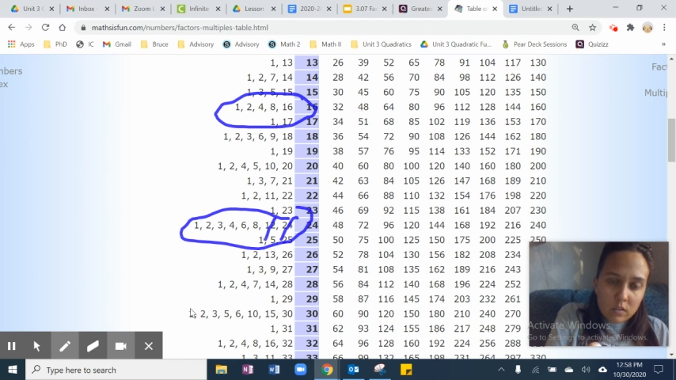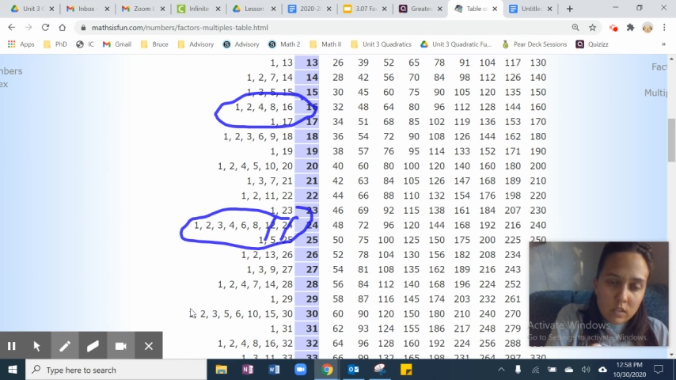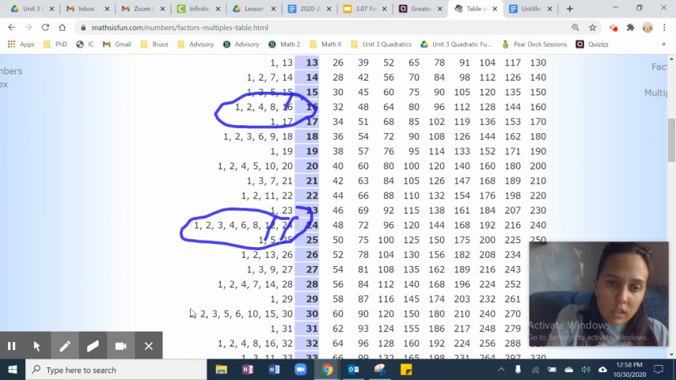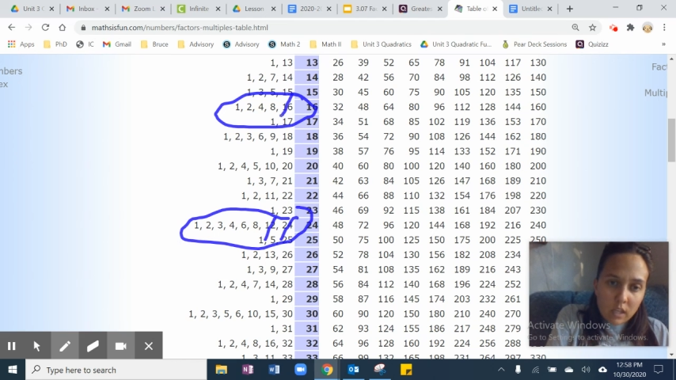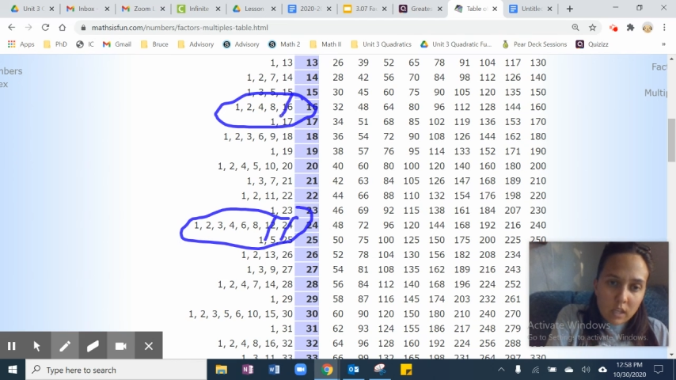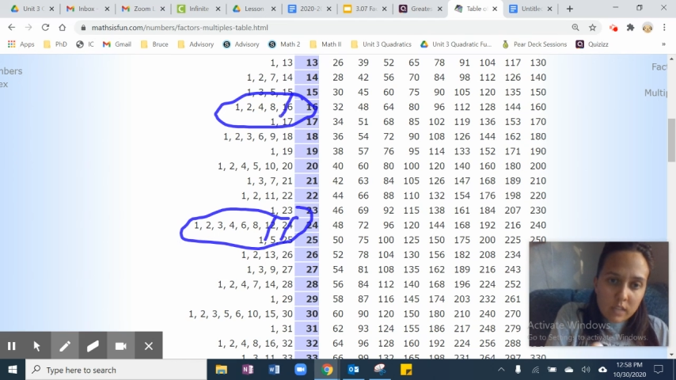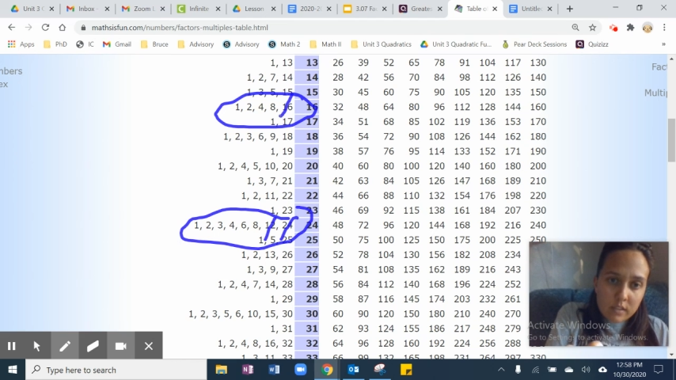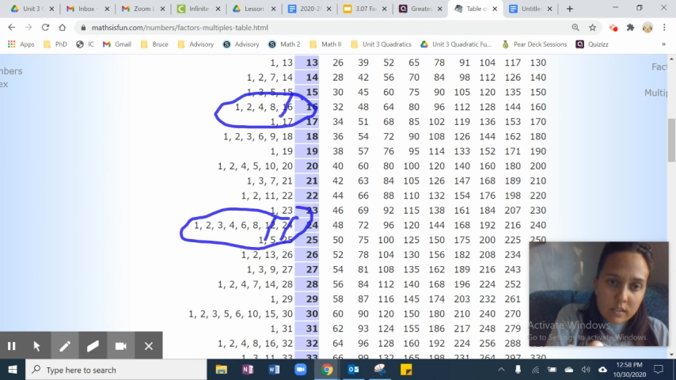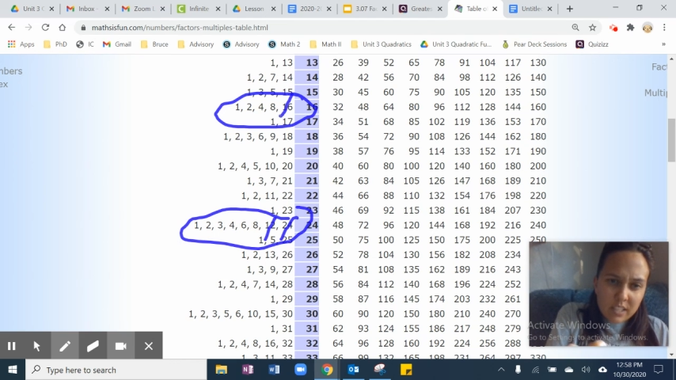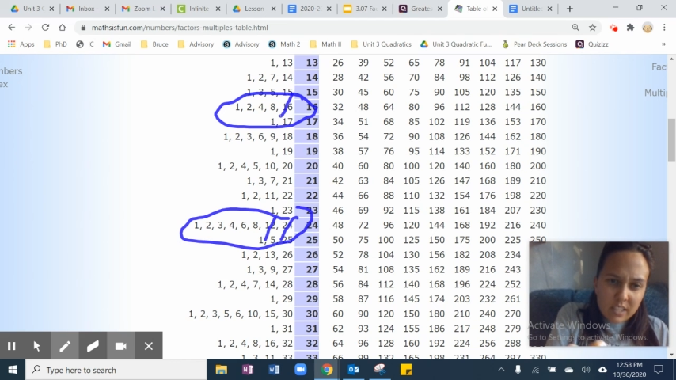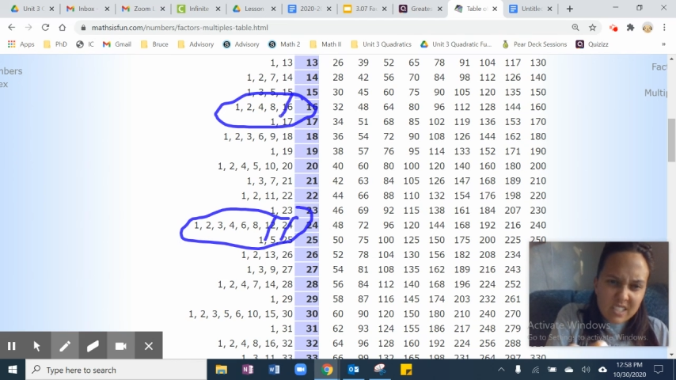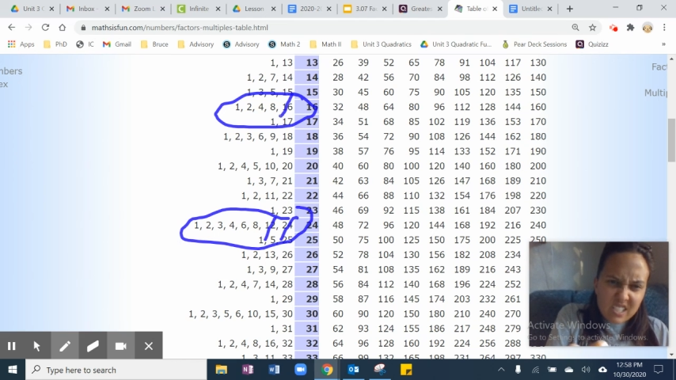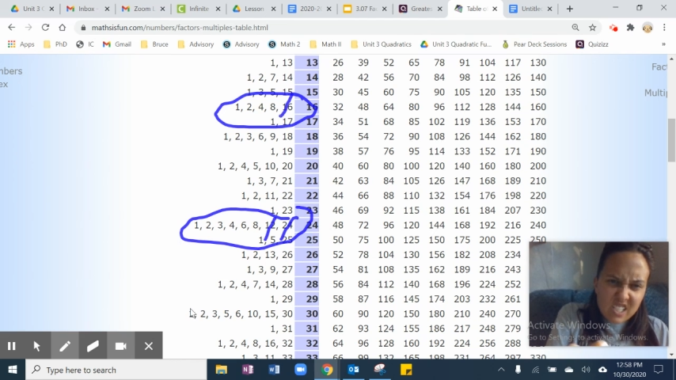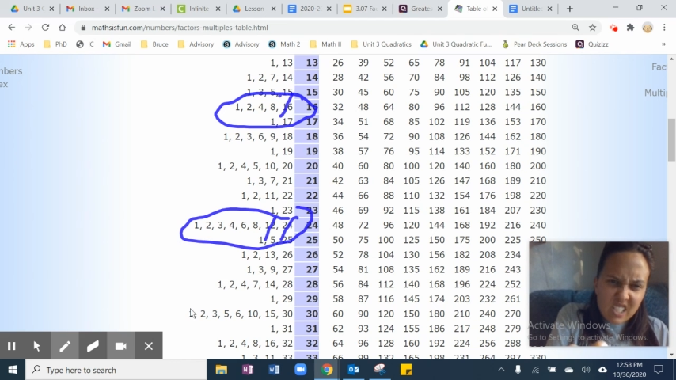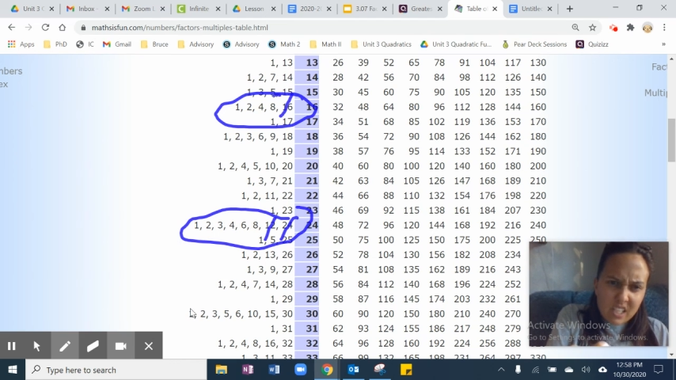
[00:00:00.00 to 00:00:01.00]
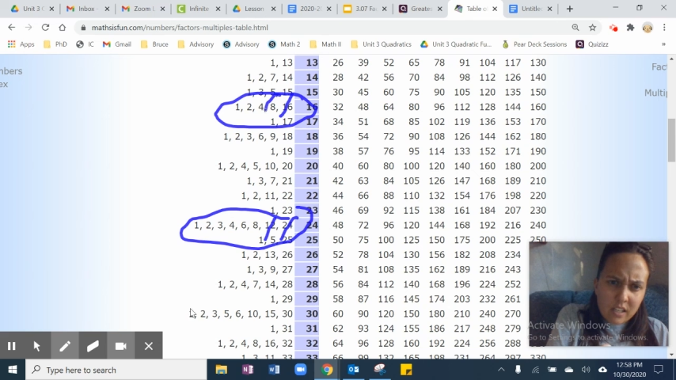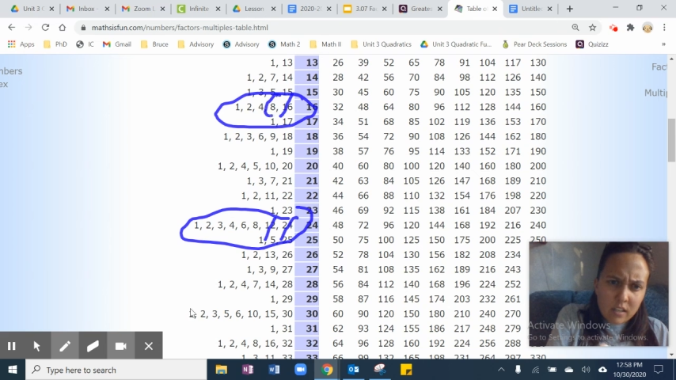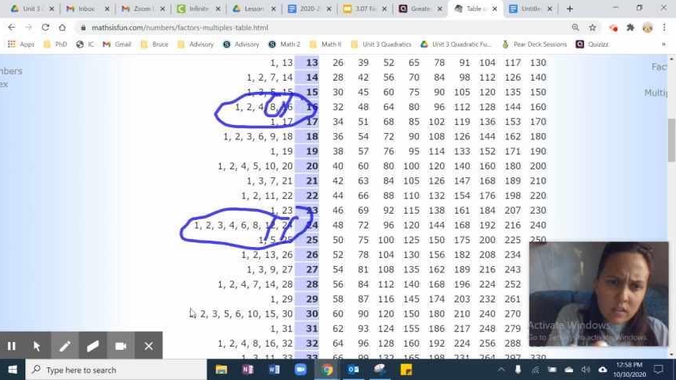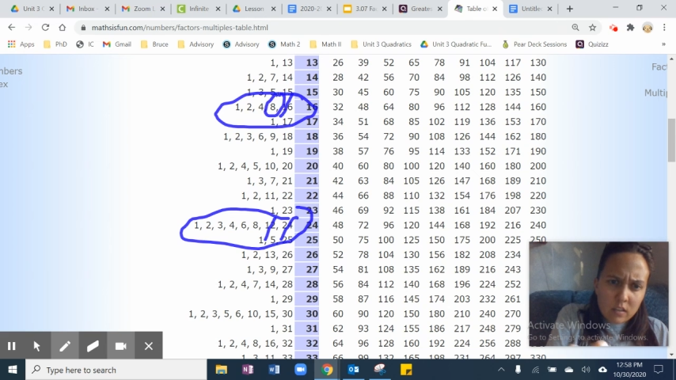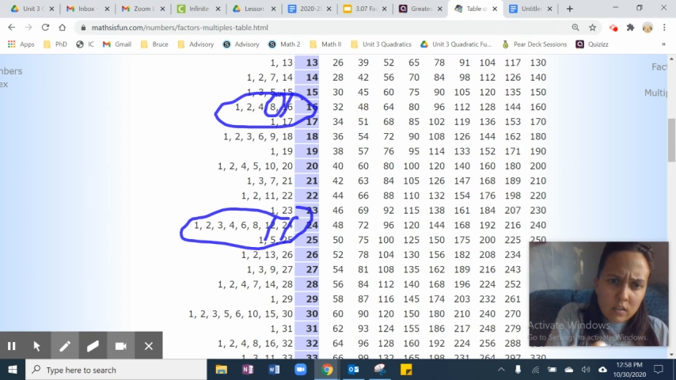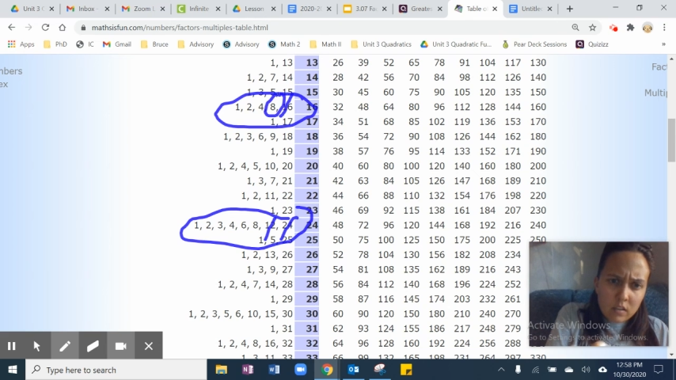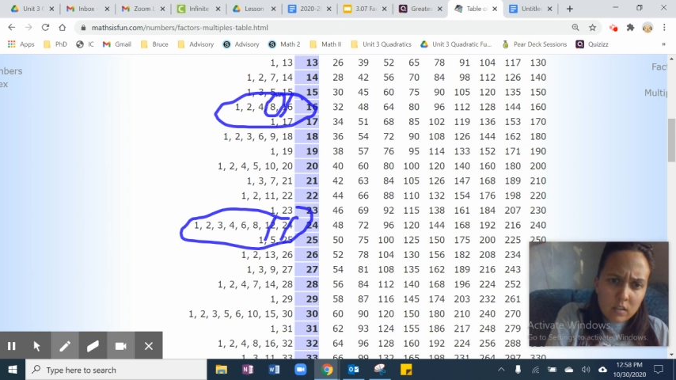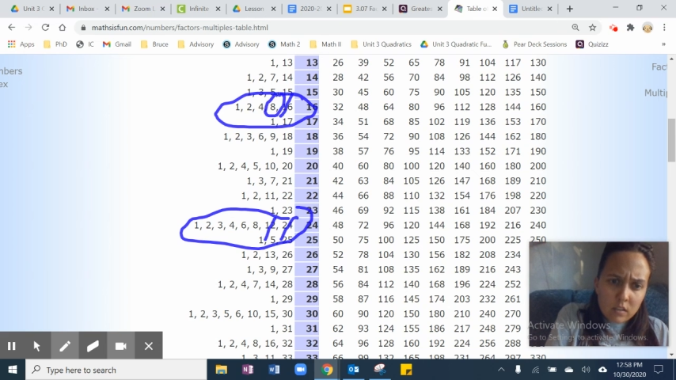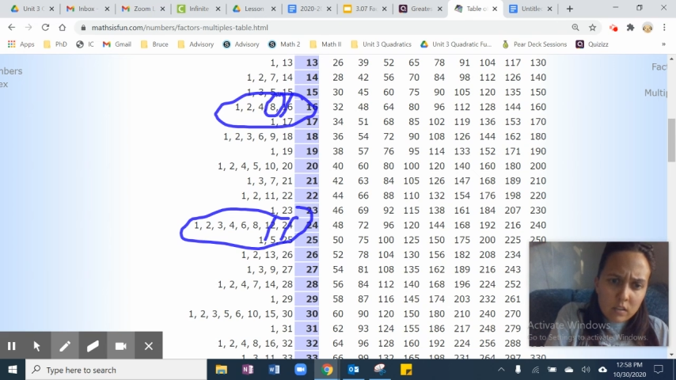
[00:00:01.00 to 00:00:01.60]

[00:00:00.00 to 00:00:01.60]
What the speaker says: not 16,